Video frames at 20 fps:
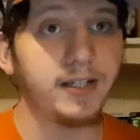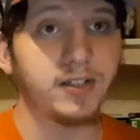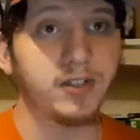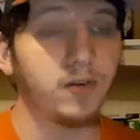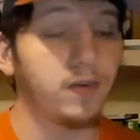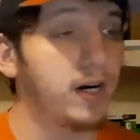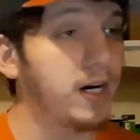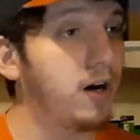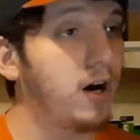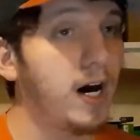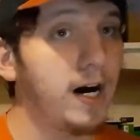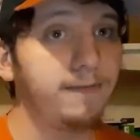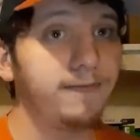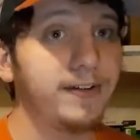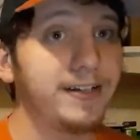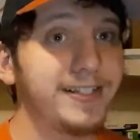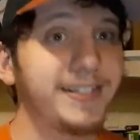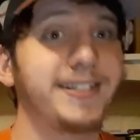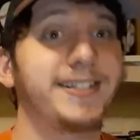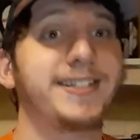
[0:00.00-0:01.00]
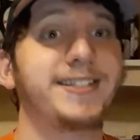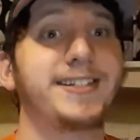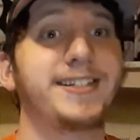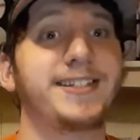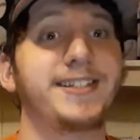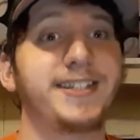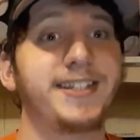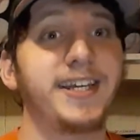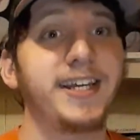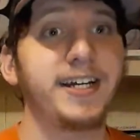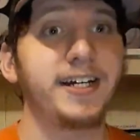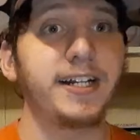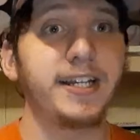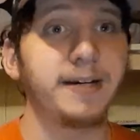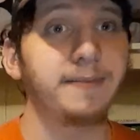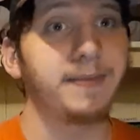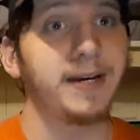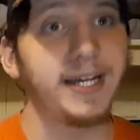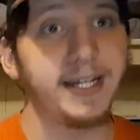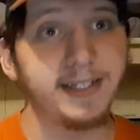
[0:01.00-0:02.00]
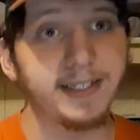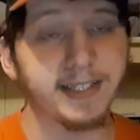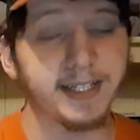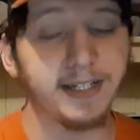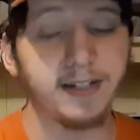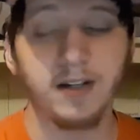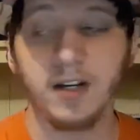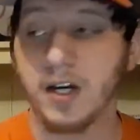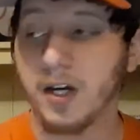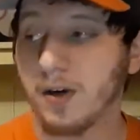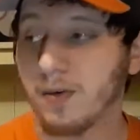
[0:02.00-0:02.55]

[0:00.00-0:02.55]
So our offense is still amazing.